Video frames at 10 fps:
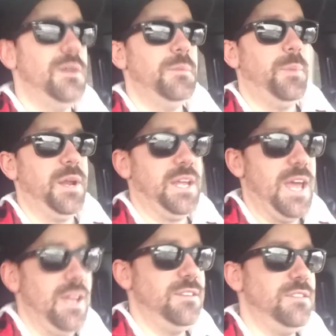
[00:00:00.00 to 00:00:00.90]
But
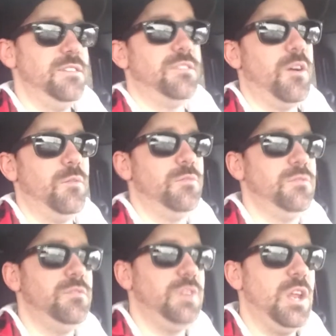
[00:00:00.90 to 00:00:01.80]
again, you don't
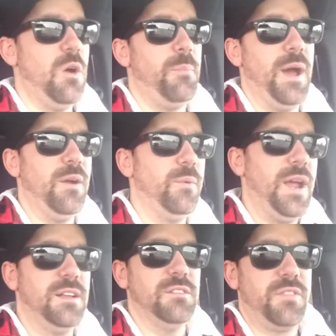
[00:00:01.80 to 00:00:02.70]
buy a
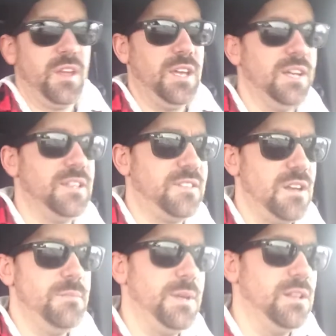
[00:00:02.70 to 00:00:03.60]
Wrangler thinking it's going
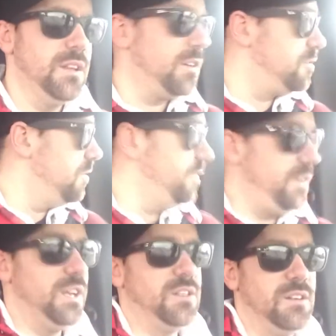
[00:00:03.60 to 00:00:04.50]
to be a luxury
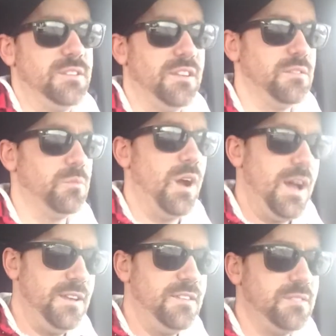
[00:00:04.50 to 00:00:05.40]
vehicle. It doesn't
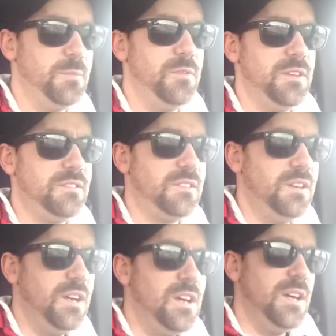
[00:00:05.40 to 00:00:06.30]
ride the smoothest.
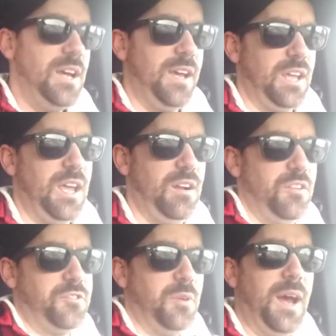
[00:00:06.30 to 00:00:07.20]
It
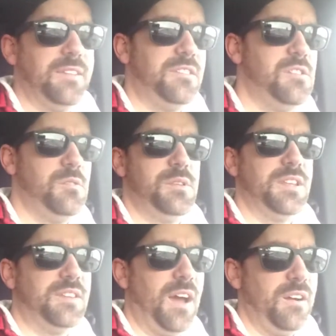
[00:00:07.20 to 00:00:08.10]
also has to do with the
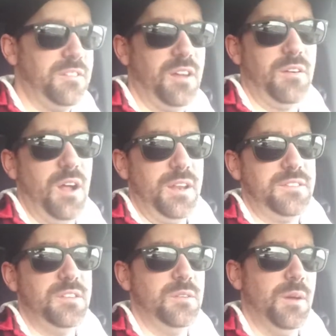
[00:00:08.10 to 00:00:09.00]
tires that are on it
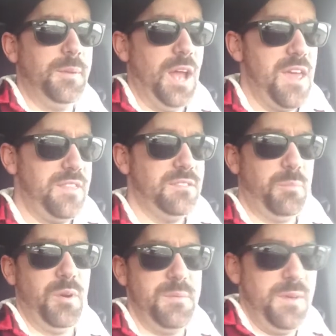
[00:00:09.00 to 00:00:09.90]
too. I mean, these are
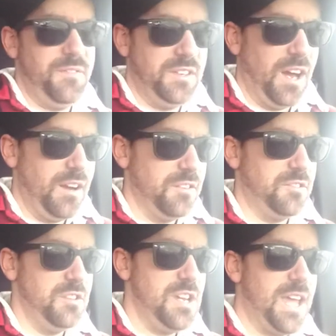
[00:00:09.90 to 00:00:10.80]
pretty beefy tires,
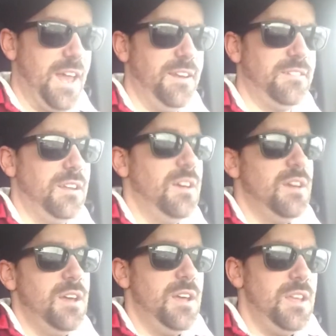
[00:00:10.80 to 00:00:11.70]
so you get
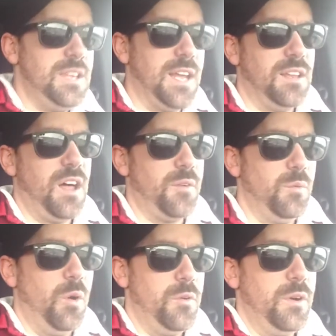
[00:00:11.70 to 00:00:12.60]
a lot of
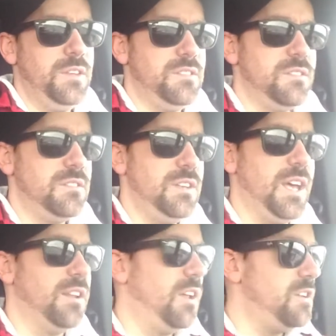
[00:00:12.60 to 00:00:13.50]
road noise.
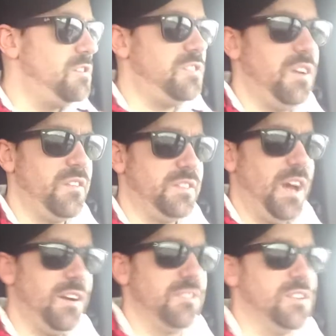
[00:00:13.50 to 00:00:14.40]
You just hear the
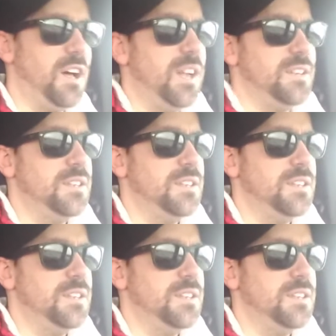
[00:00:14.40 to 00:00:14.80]
tires a lot.